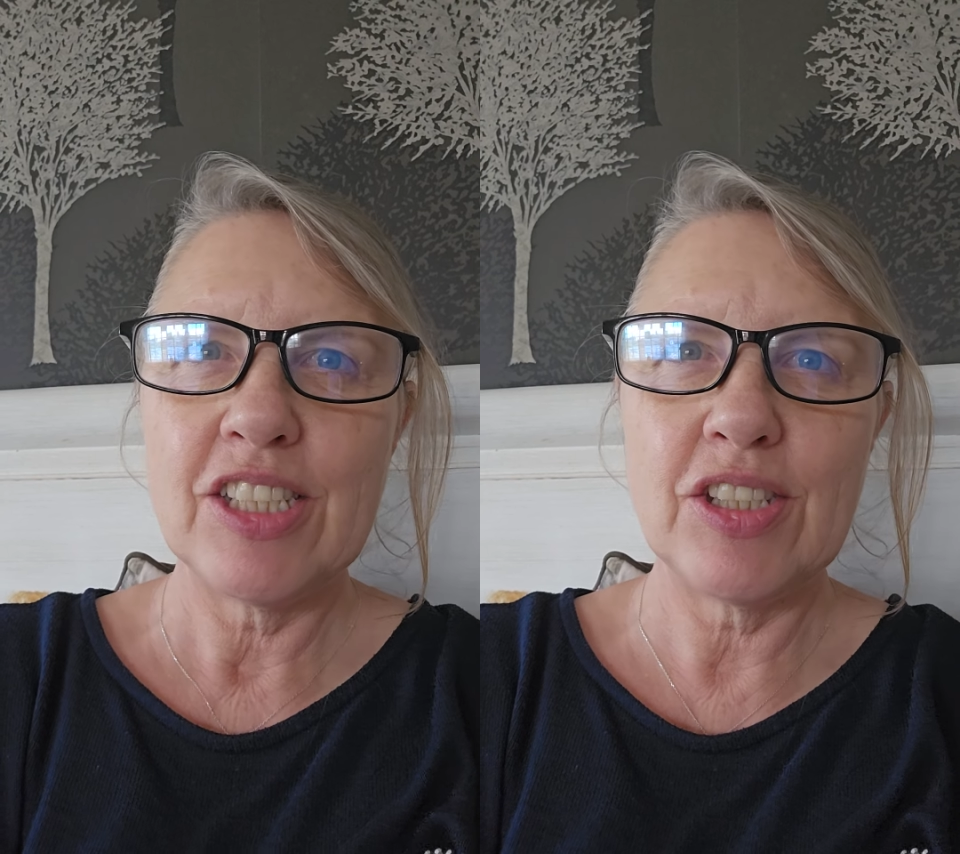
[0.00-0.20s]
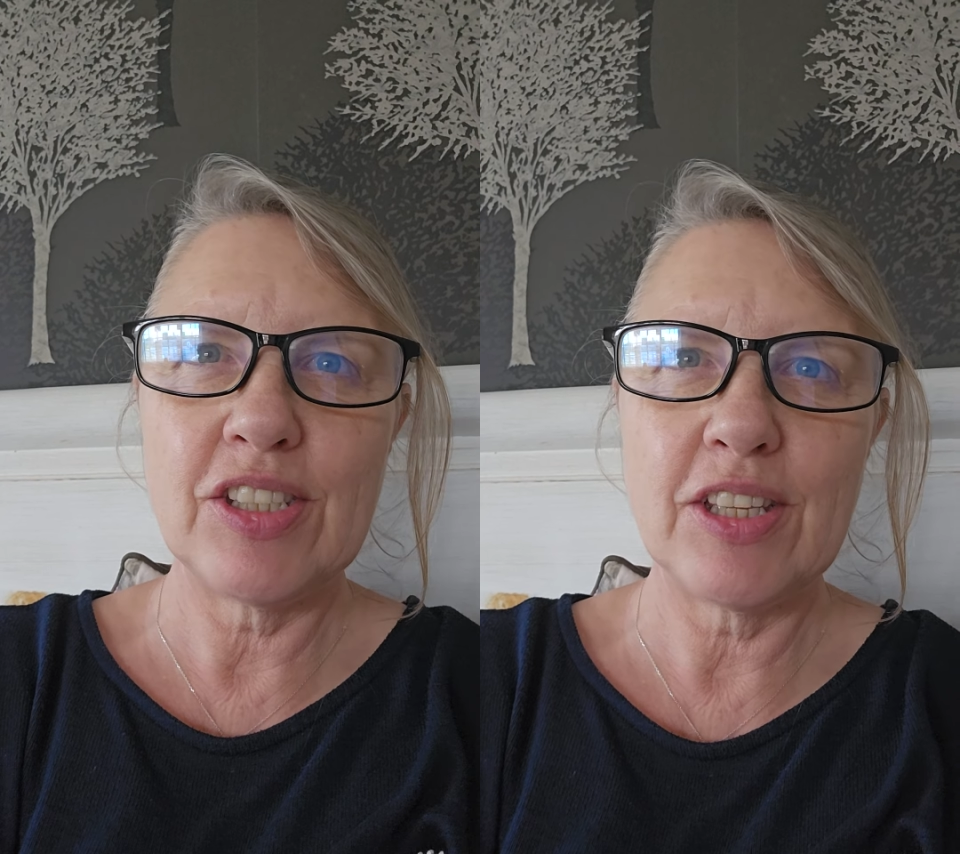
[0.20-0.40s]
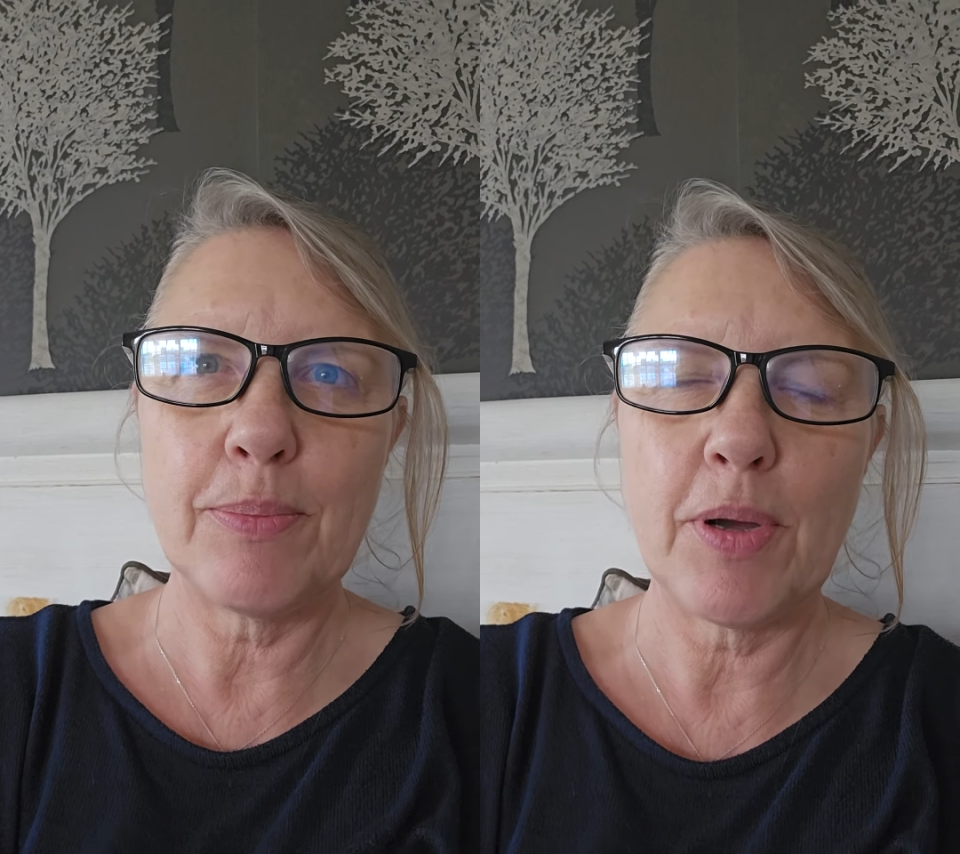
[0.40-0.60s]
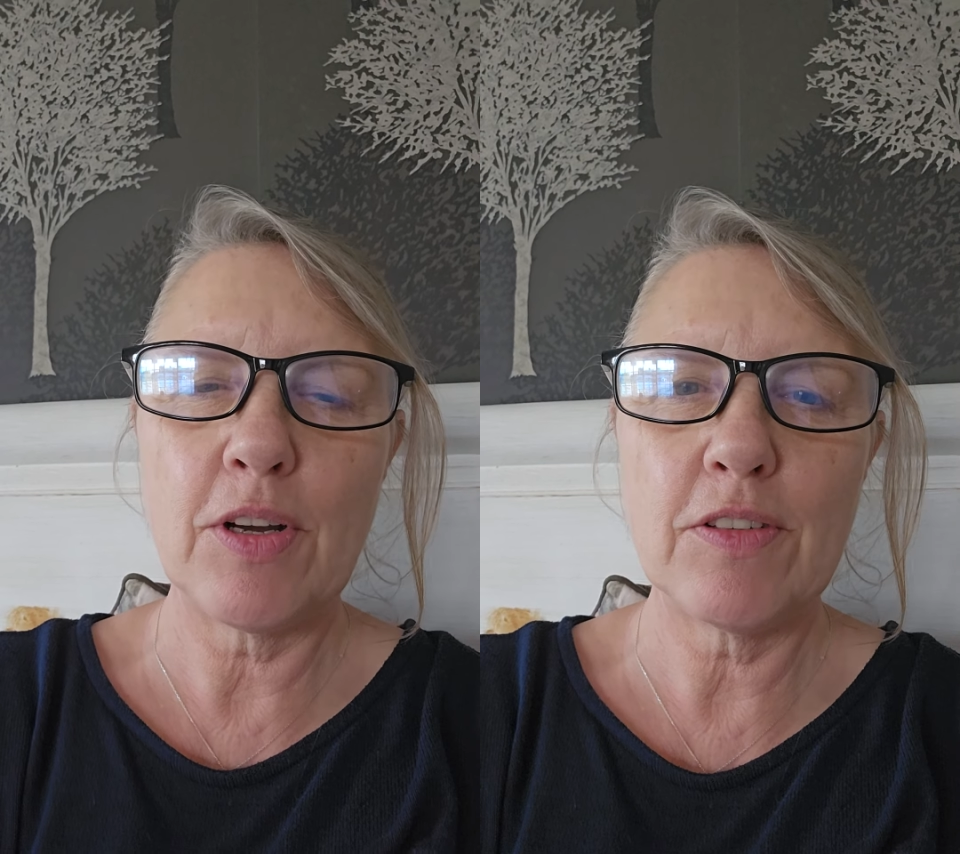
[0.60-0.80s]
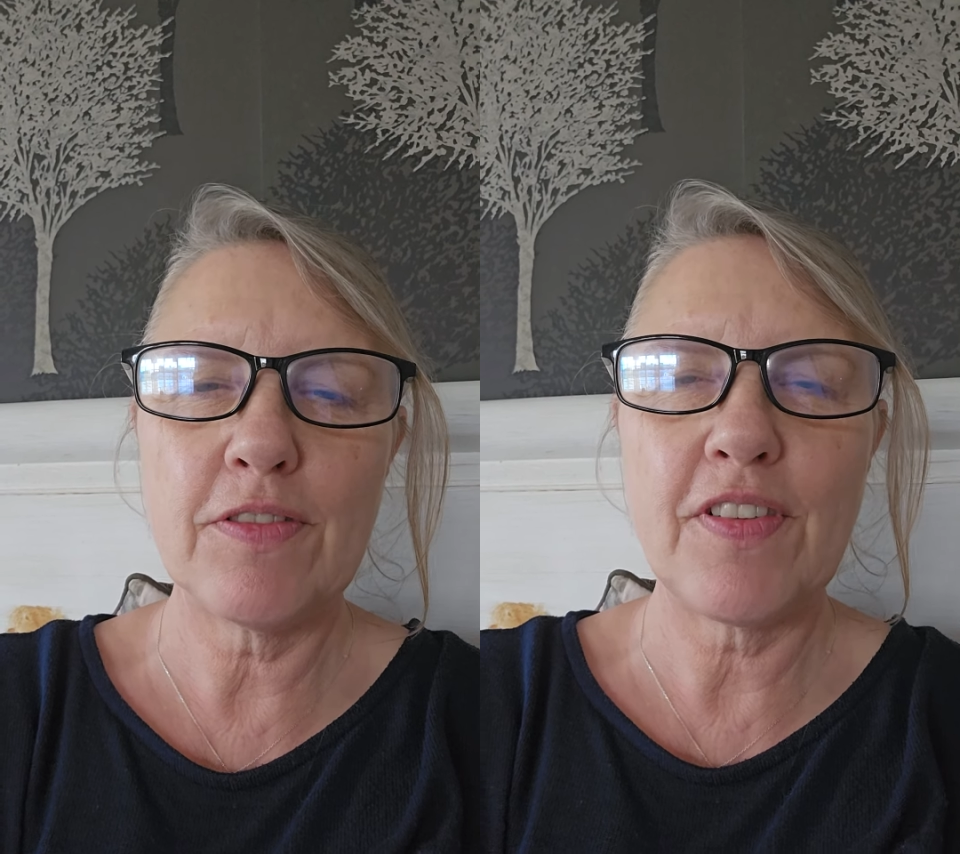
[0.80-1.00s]
due to the
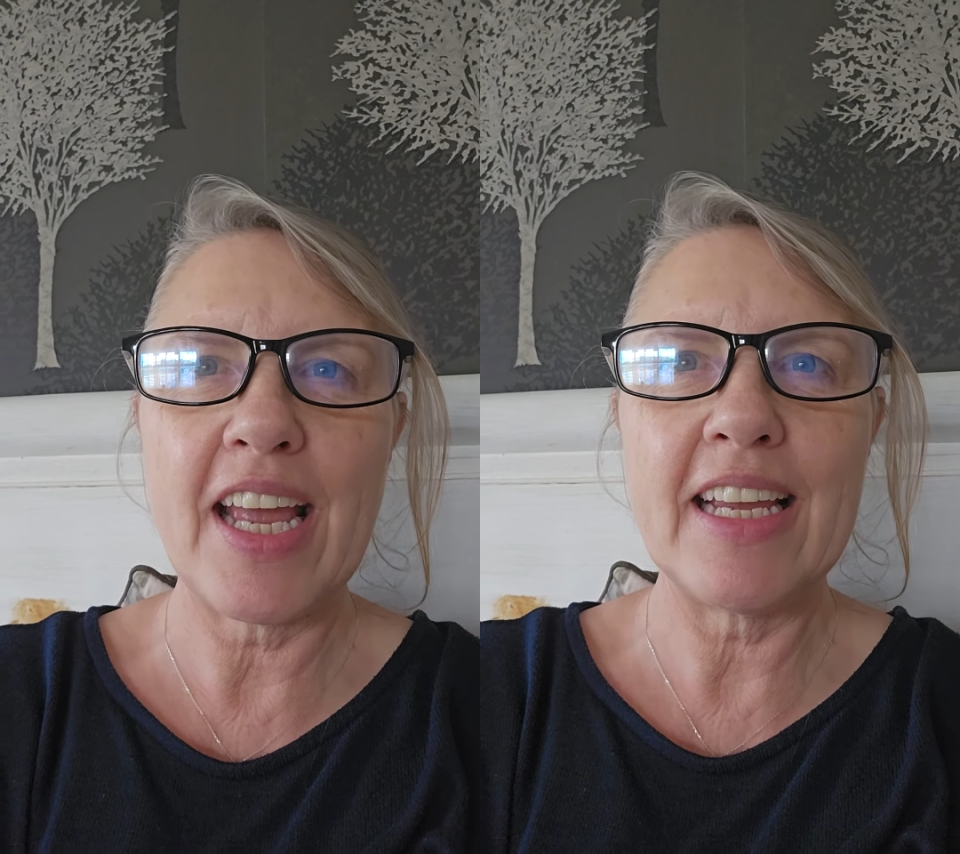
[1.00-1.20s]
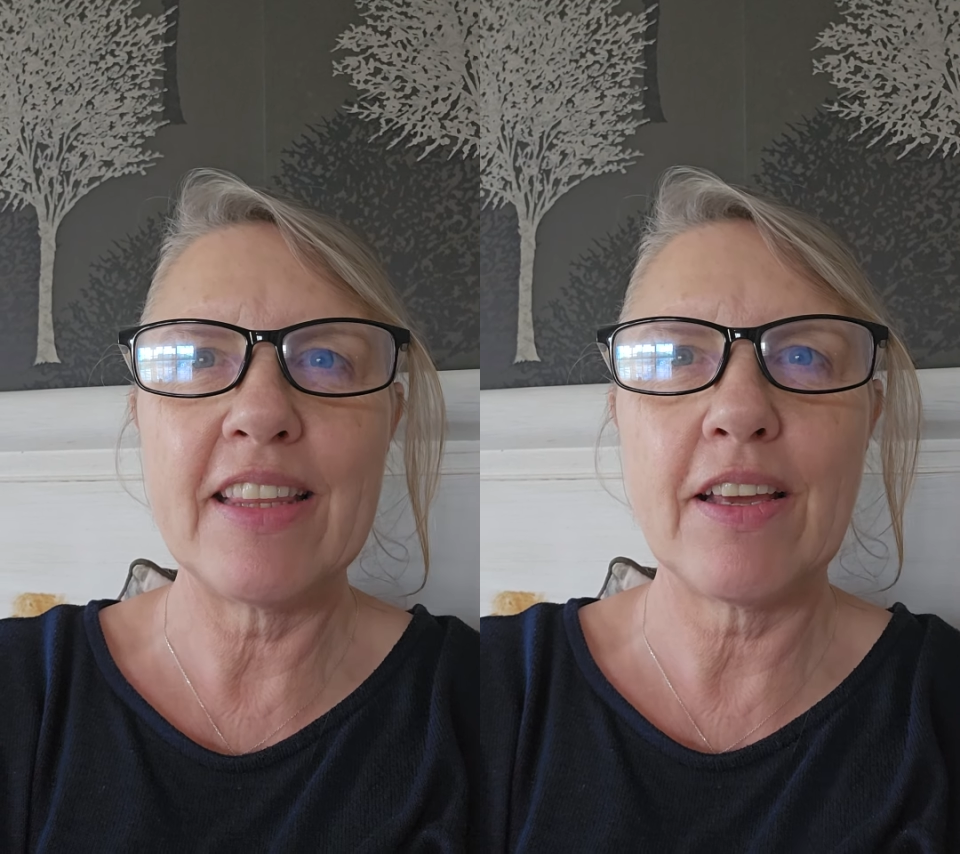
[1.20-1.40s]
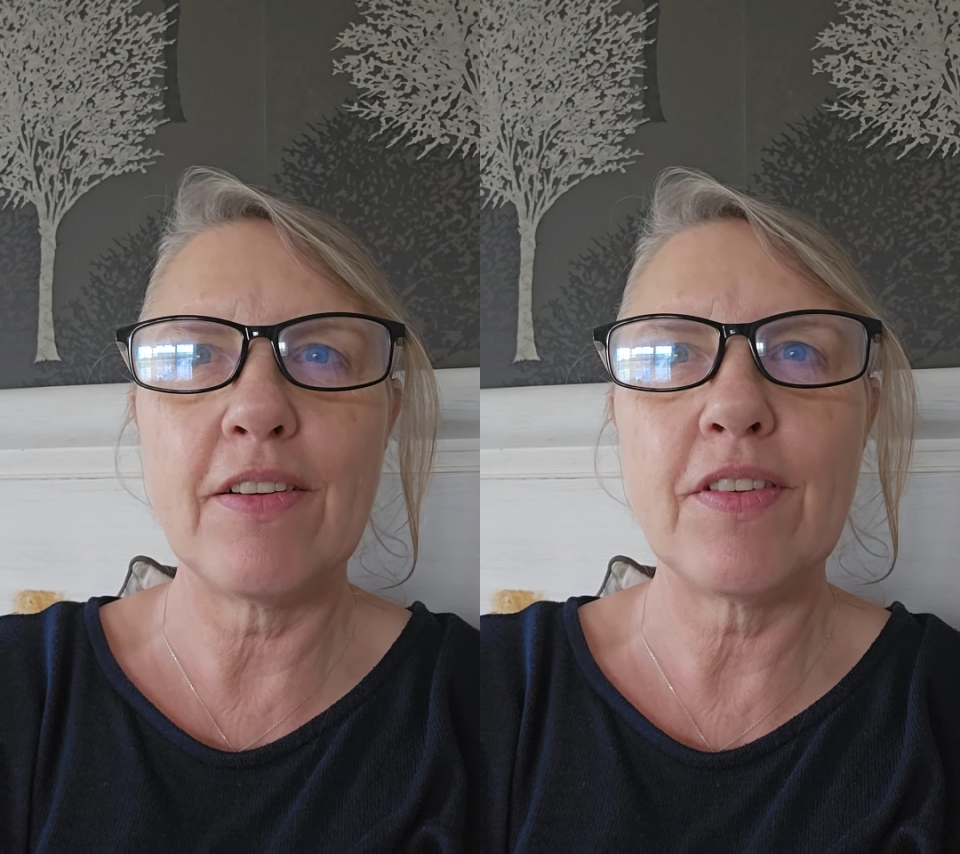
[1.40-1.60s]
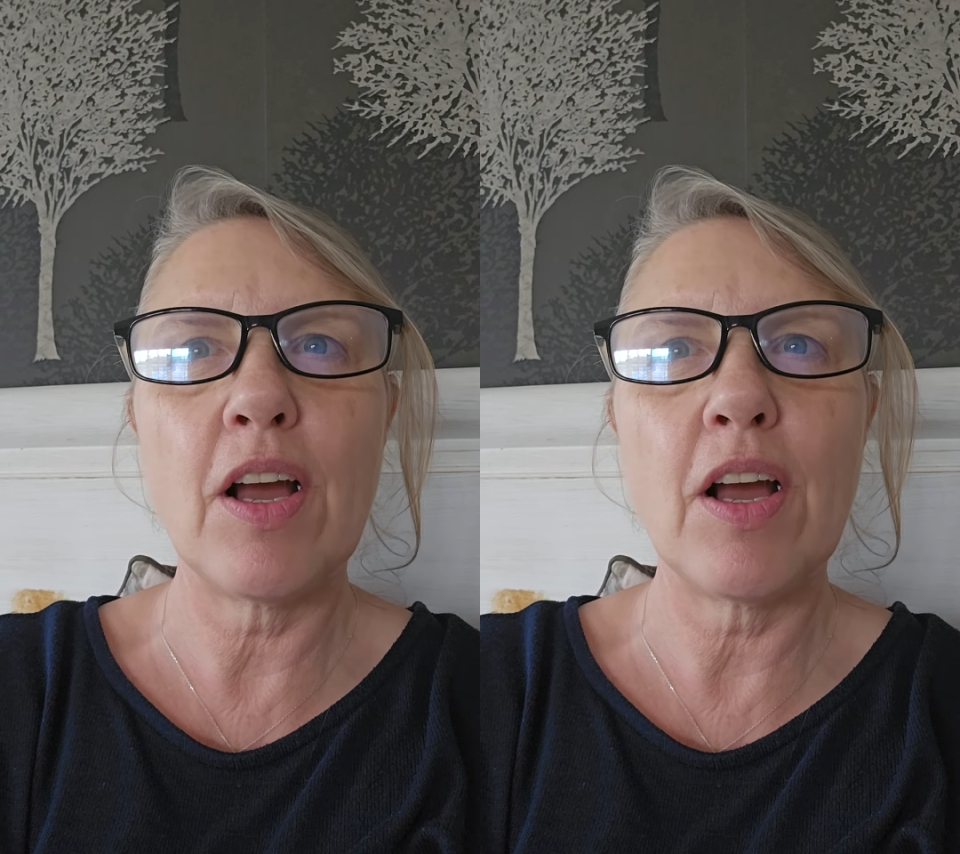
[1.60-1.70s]
bold faith of